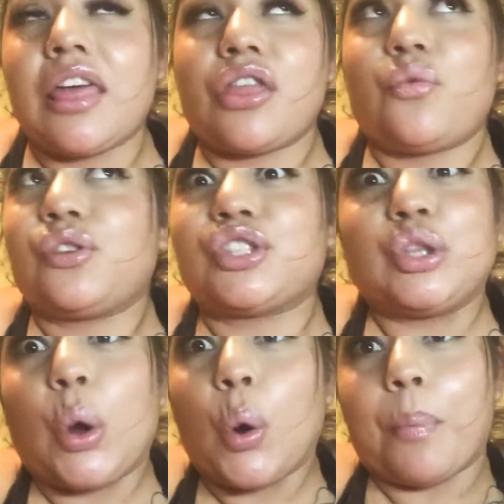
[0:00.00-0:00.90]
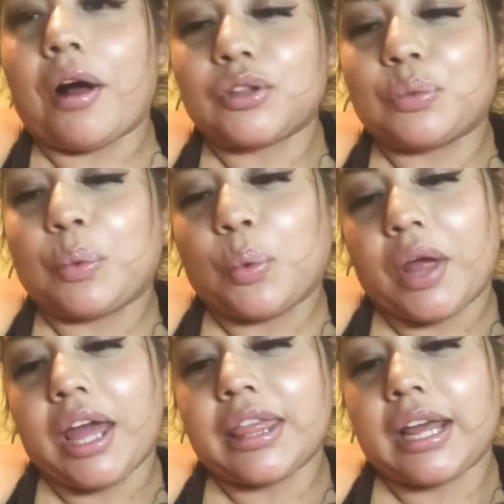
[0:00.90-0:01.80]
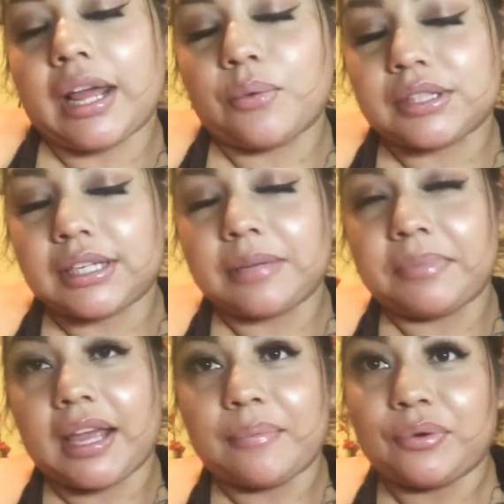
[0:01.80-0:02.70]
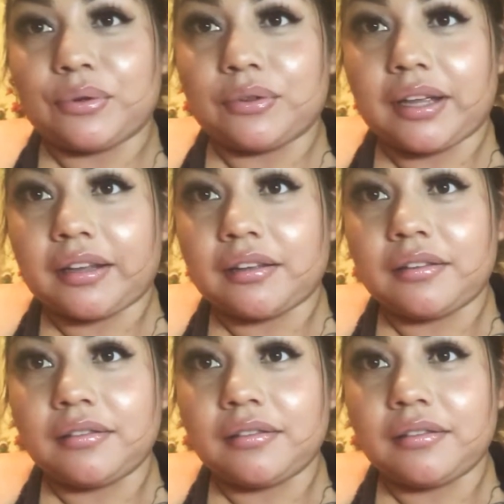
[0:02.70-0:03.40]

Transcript: there was no possible way that i was gonna be able to like